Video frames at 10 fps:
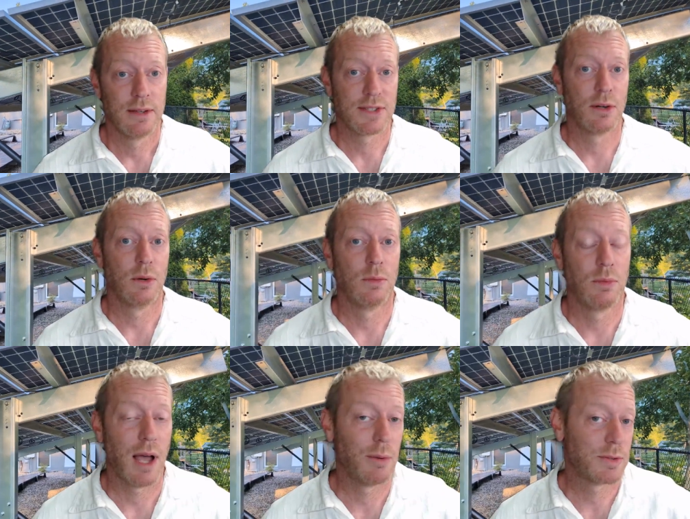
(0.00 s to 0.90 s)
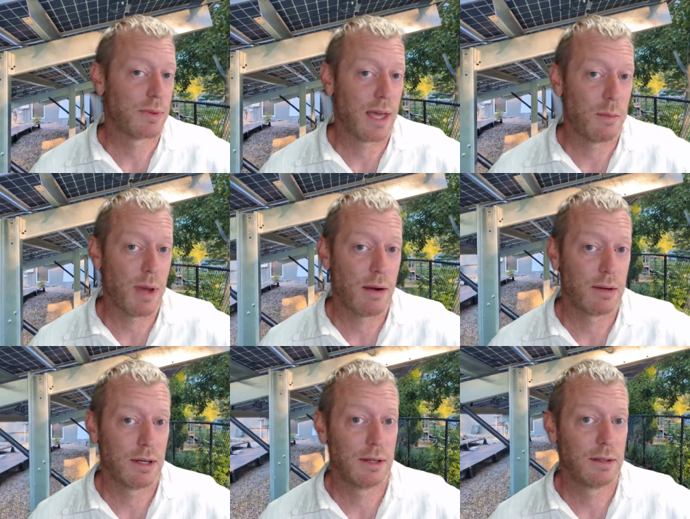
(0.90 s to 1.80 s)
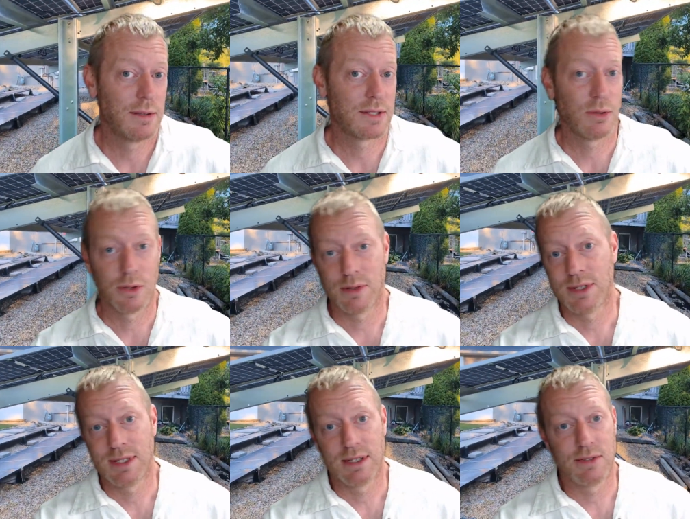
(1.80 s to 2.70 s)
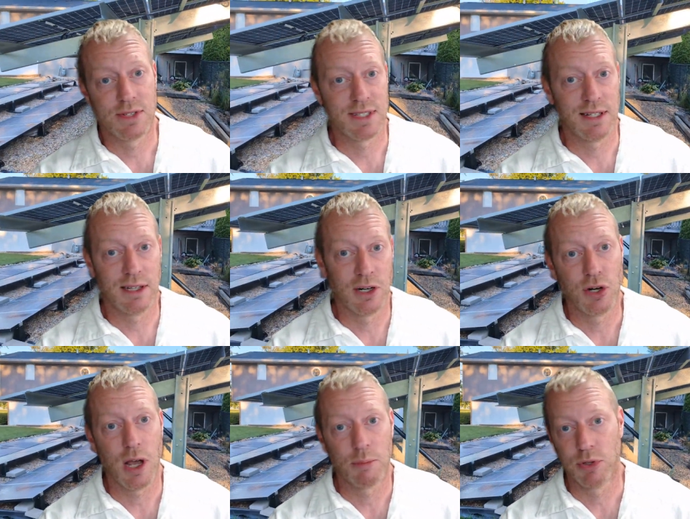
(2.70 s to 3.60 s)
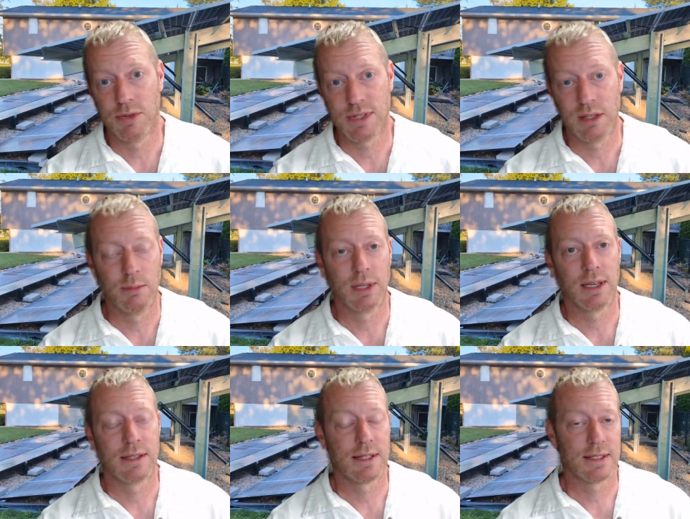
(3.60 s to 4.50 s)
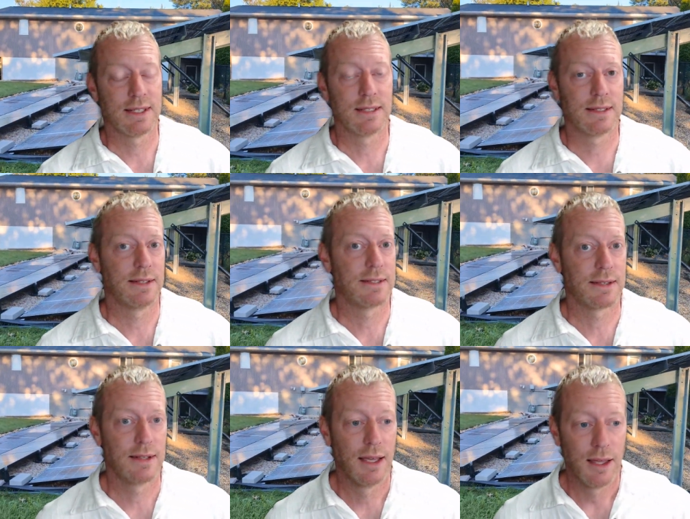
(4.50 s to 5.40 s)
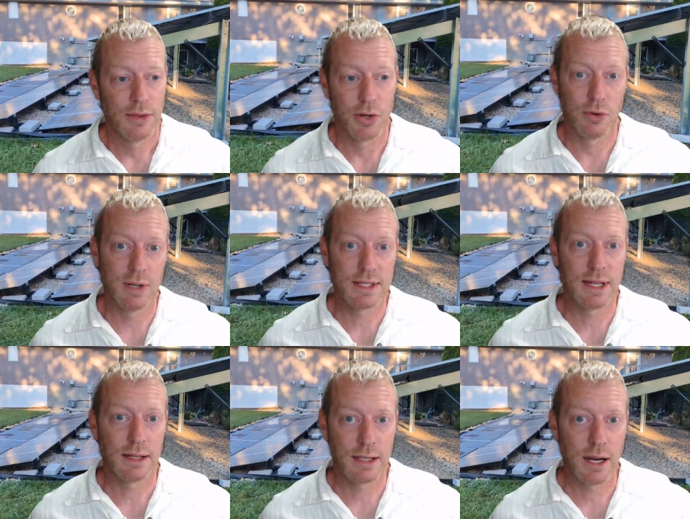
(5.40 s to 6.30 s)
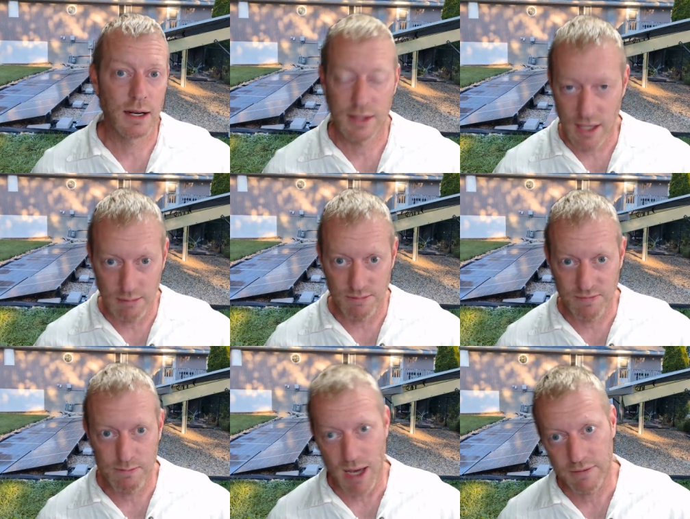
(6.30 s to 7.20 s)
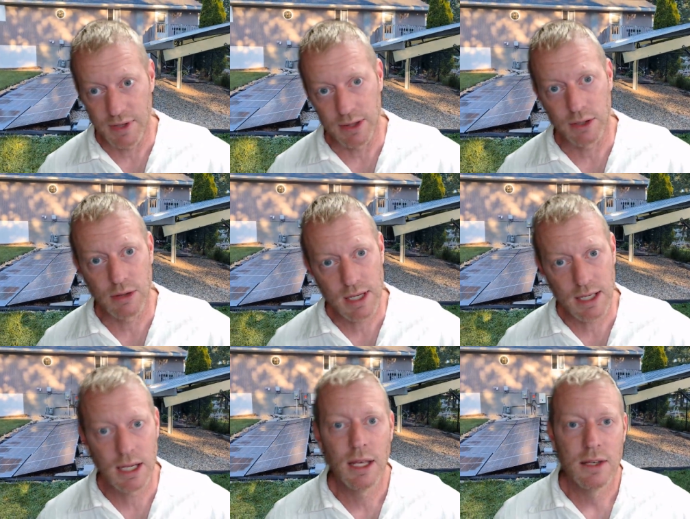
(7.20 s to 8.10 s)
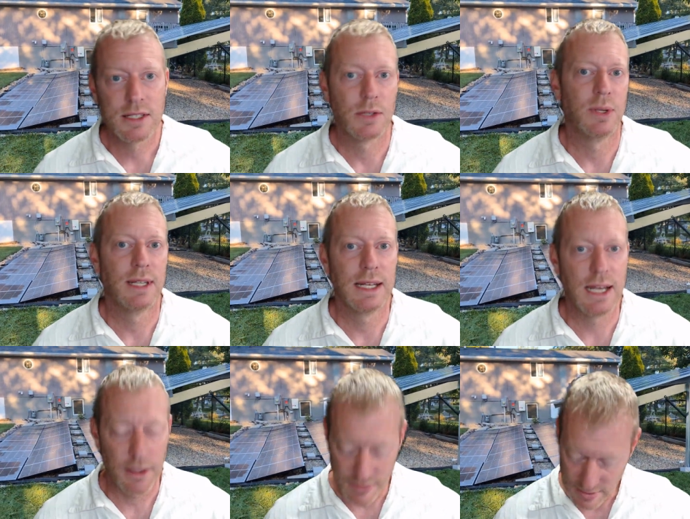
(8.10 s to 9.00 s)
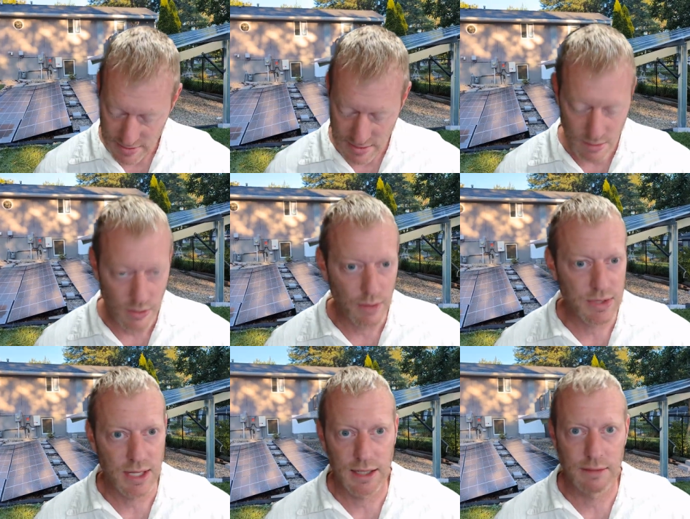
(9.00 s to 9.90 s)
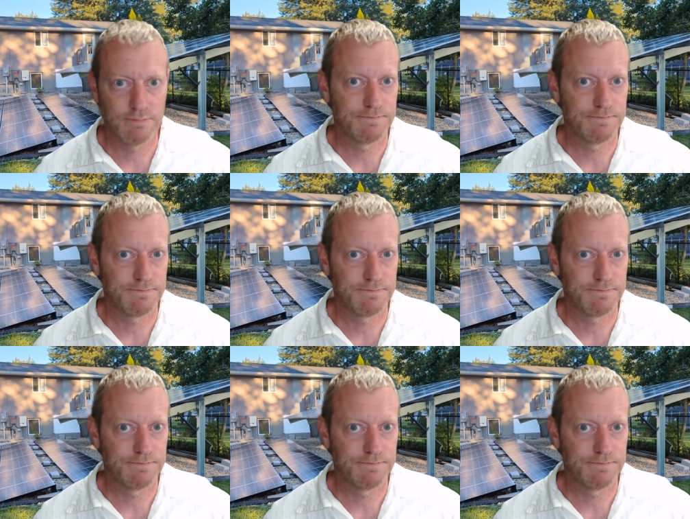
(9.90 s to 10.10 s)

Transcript: So I was without power, solar sitting there not producing because since the grid's not there, can't backfeed the grid. So it did nothing. So that was like